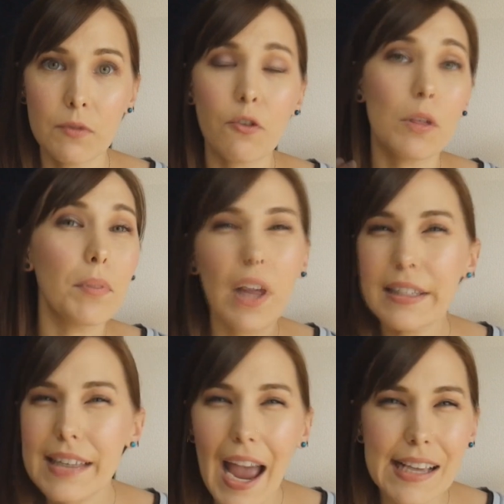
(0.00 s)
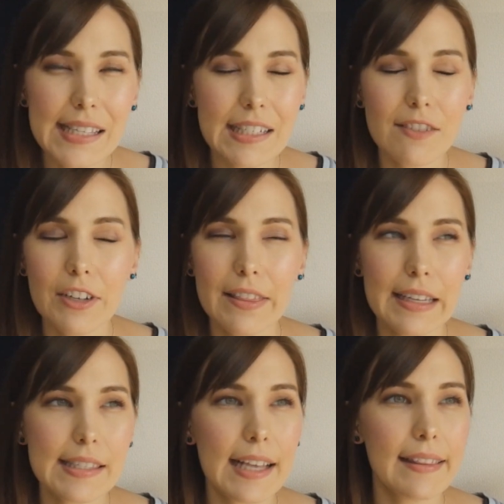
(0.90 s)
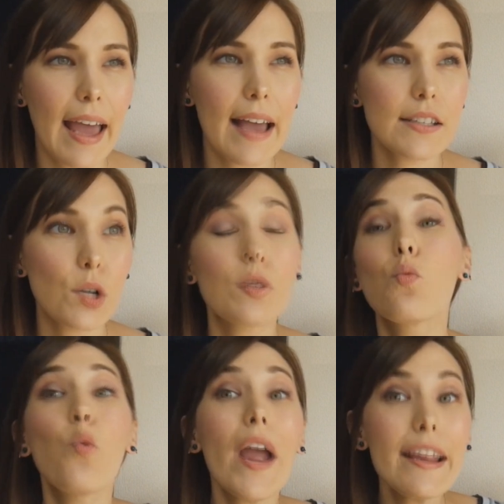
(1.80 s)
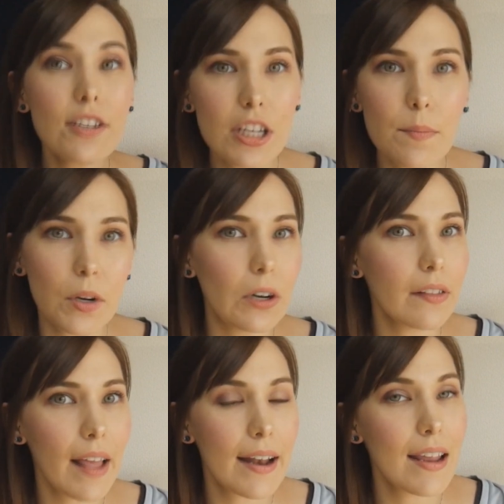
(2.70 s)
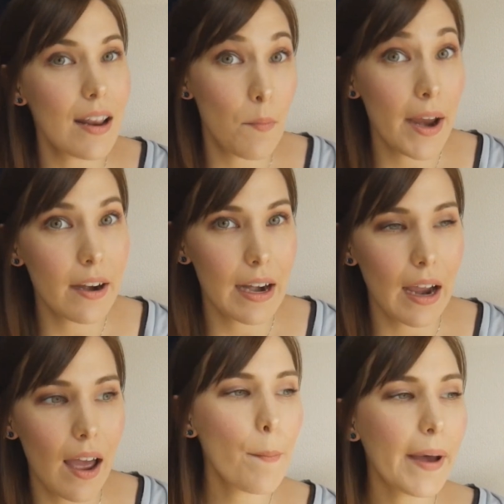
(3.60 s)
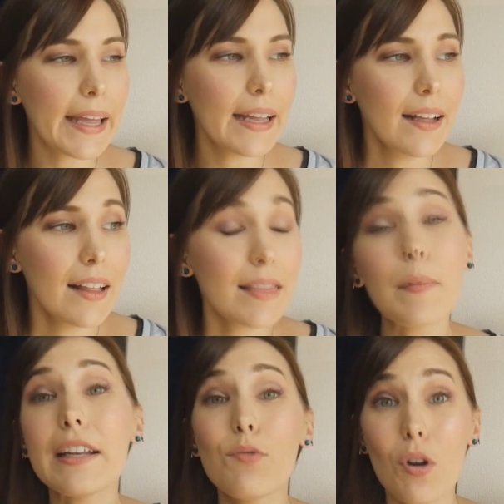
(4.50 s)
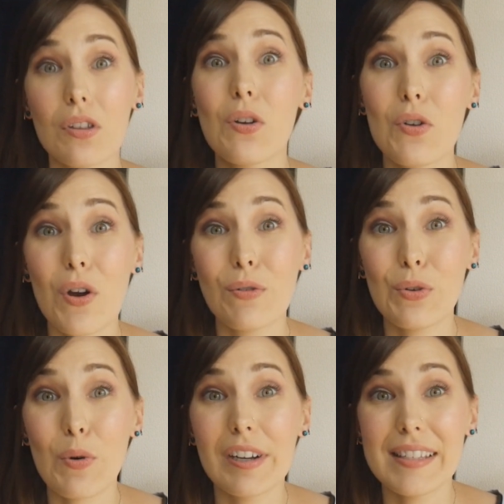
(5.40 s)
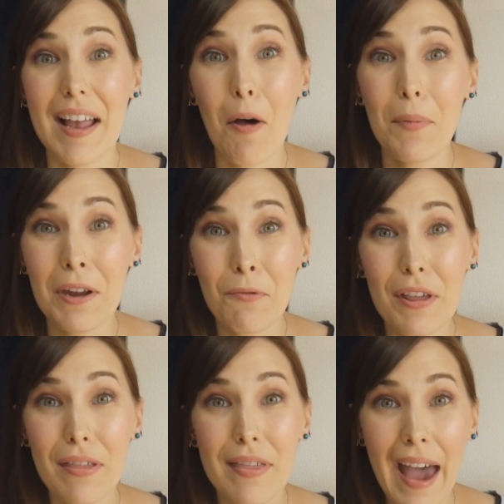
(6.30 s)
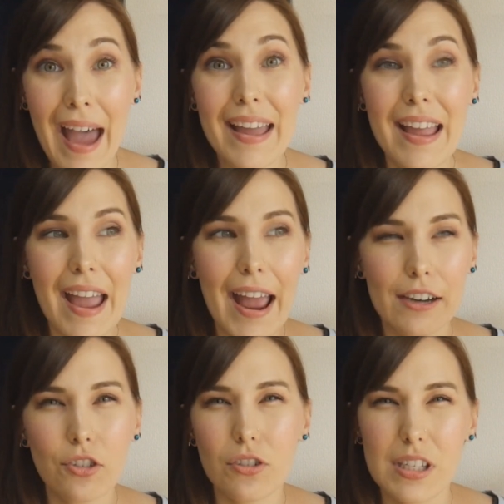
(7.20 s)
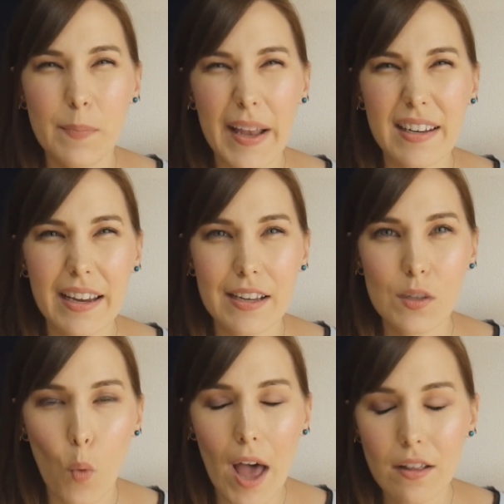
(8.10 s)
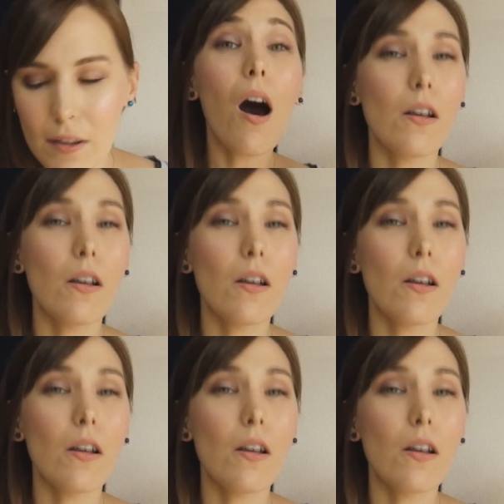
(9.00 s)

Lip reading: for the blood tests and different things like that. So it's way cheaper than in America, but the money would also go towards helping with that extra spending as well.